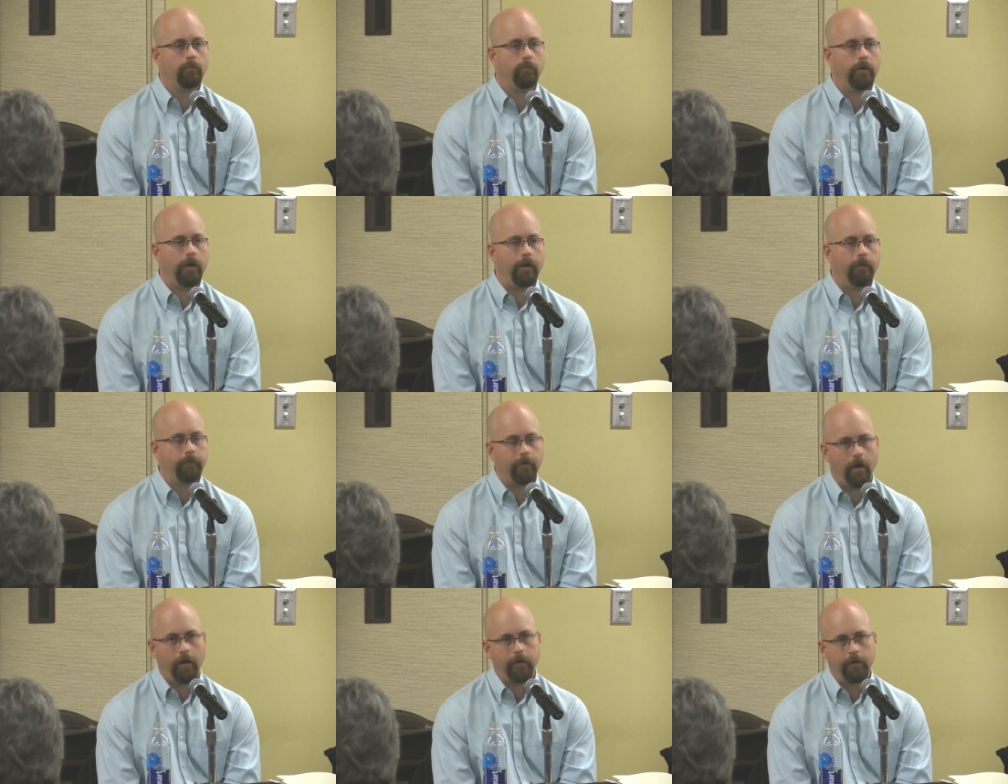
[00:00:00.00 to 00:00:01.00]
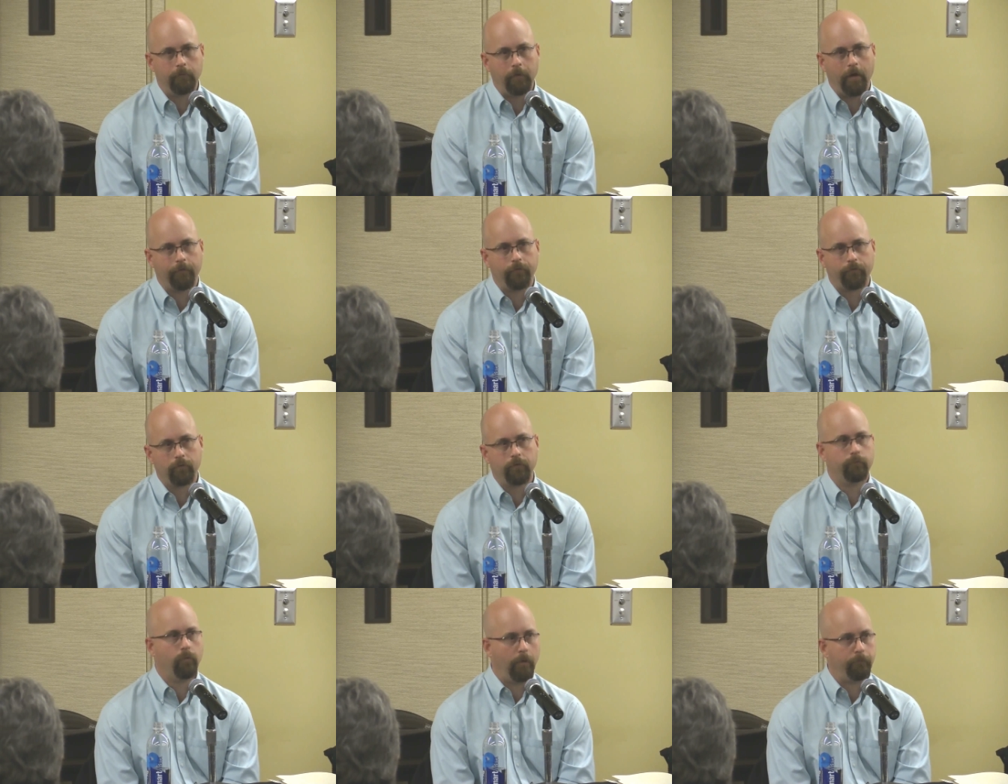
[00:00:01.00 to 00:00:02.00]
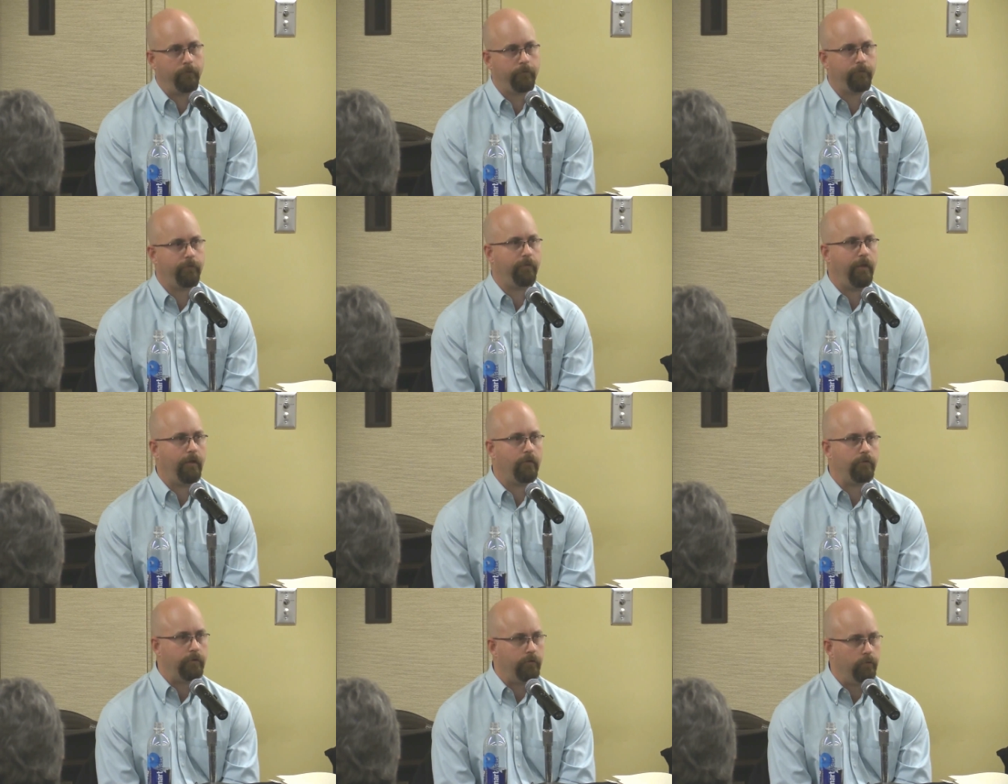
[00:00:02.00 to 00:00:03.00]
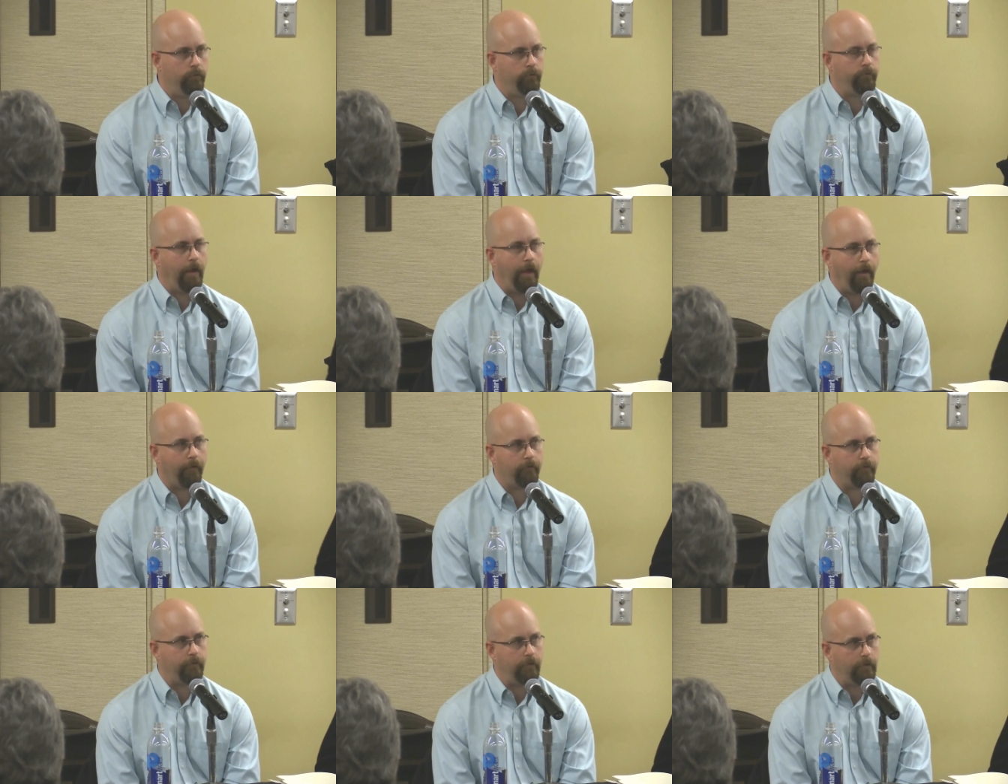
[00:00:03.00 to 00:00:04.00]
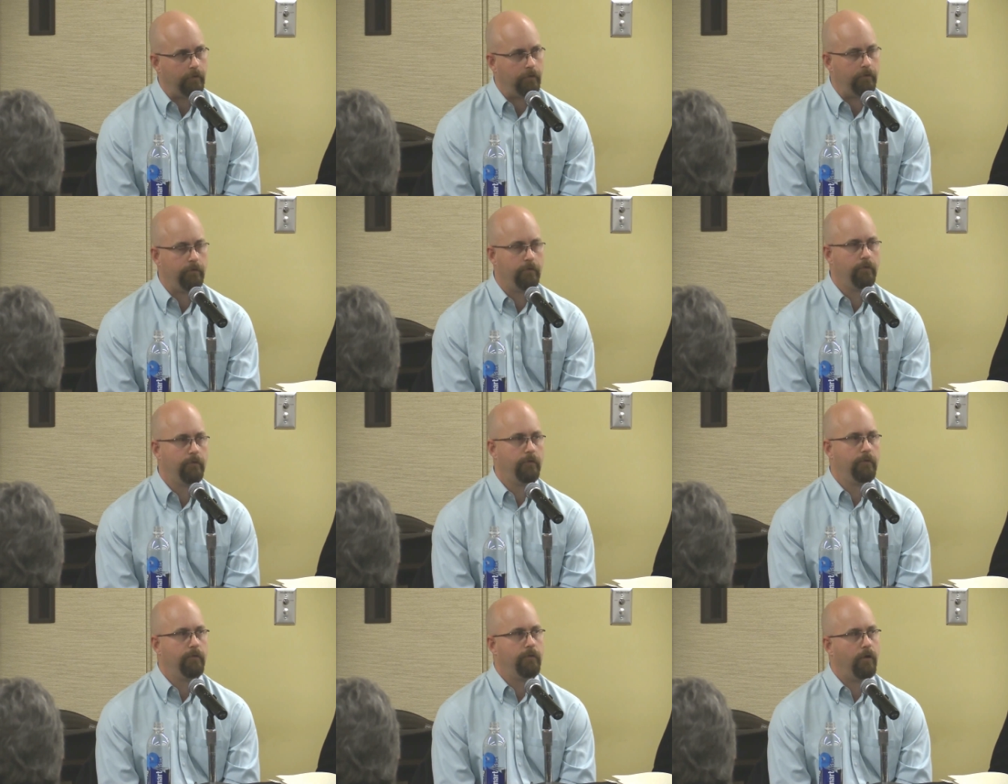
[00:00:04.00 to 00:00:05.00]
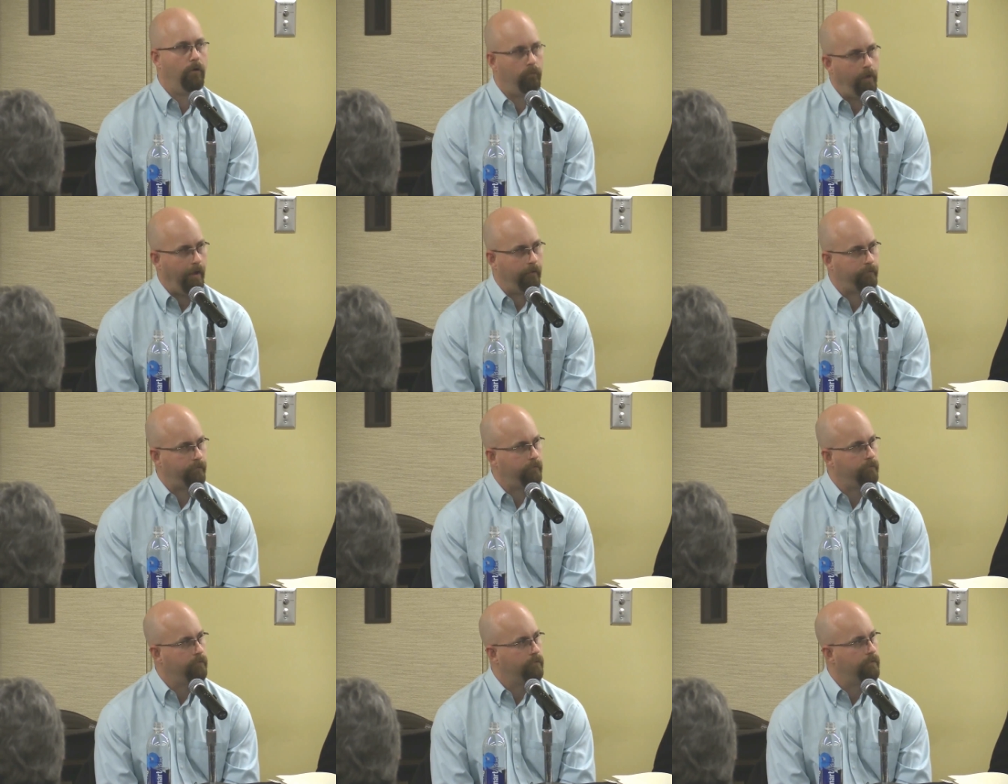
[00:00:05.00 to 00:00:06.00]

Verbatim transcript: we got him talking about the sort of weapons that they had used at the arrest.